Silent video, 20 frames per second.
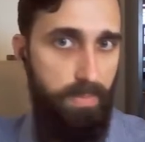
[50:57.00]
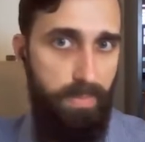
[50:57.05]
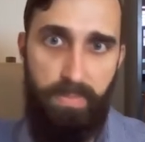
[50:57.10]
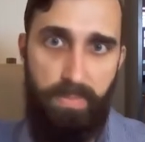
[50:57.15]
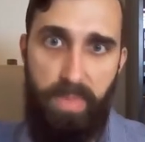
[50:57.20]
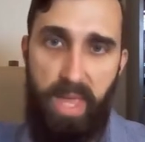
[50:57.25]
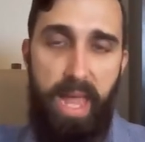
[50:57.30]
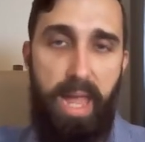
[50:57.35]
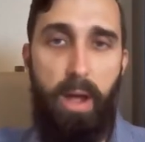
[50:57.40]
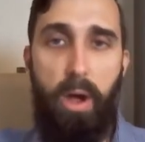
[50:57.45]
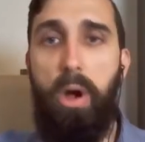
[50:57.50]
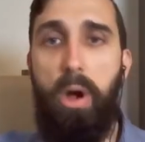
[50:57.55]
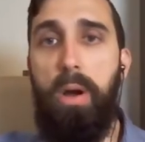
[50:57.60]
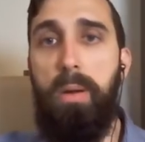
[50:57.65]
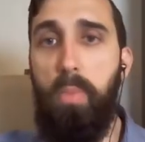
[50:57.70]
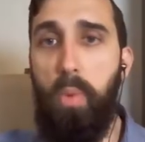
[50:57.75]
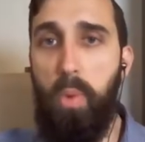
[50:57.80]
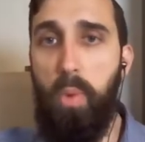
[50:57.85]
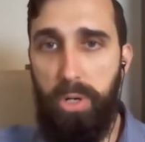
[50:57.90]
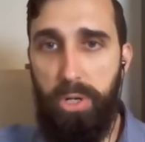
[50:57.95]
that are
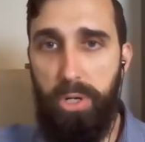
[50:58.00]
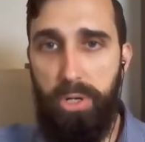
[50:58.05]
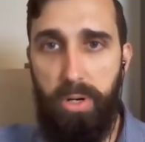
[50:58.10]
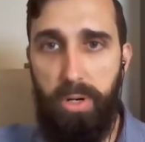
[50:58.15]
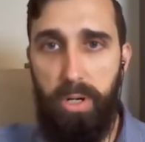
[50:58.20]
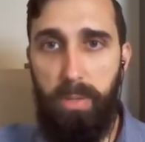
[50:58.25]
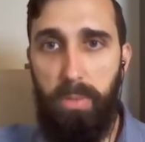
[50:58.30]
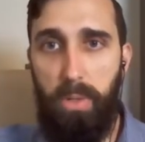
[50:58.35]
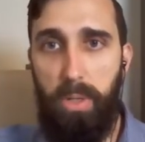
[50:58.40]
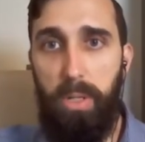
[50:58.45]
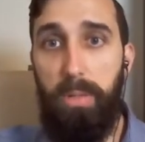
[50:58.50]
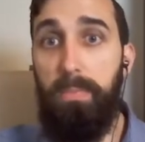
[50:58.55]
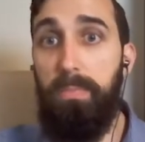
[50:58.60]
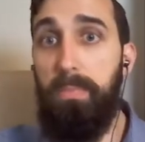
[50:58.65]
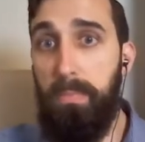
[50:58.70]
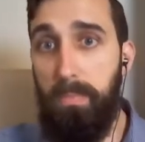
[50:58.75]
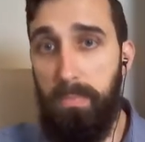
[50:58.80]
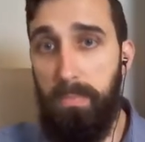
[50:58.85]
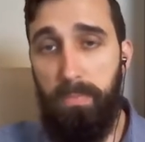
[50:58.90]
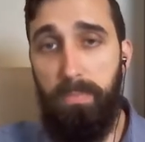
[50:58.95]
more durable,
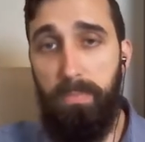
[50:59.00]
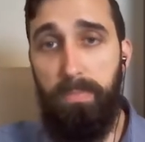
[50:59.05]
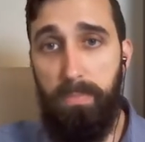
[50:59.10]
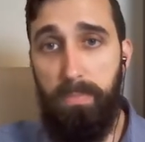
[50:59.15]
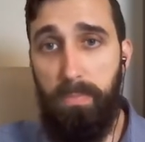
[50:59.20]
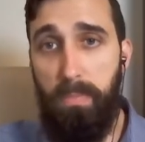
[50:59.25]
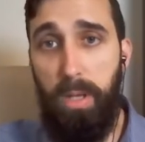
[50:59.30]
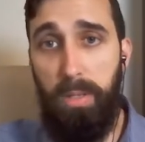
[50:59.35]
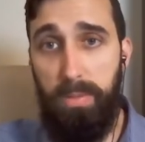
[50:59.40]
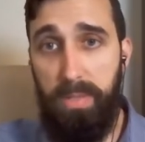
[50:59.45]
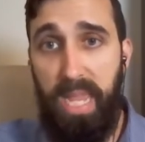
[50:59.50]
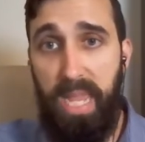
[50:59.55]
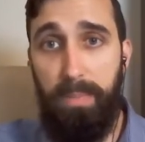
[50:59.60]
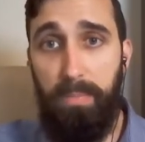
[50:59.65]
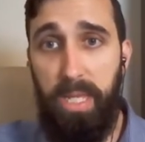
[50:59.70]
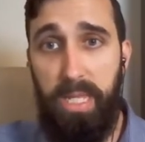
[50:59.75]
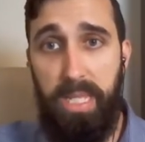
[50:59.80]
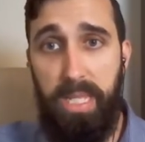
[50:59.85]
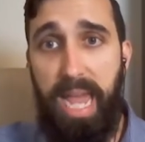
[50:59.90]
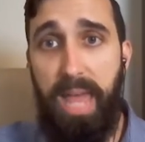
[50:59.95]

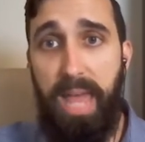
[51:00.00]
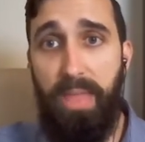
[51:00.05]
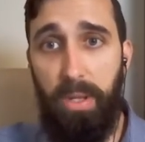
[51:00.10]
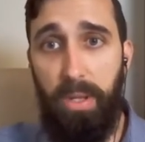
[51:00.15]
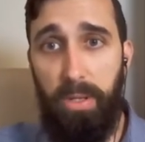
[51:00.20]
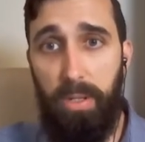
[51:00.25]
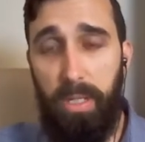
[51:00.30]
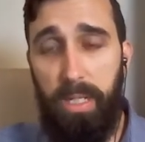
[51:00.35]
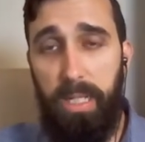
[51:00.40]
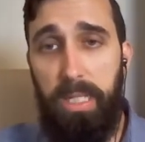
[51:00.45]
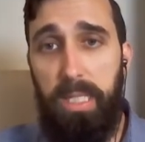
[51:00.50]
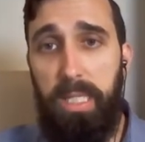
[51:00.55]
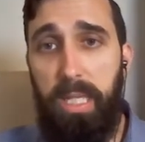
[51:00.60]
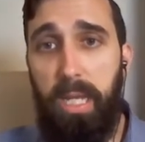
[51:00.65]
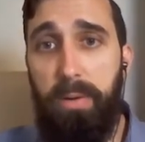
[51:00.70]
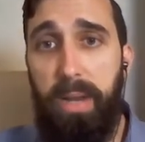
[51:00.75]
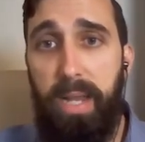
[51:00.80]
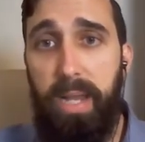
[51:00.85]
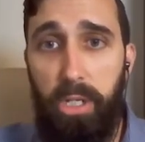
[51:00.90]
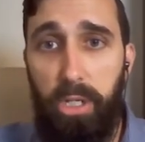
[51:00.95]
namely the ethical
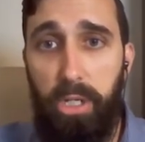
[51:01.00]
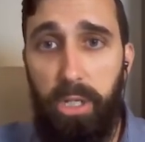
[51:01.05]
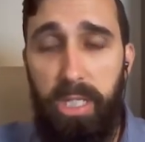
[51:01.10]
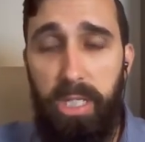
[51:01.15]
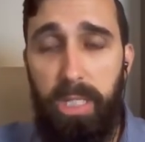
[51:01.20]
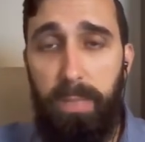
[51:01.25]
considerations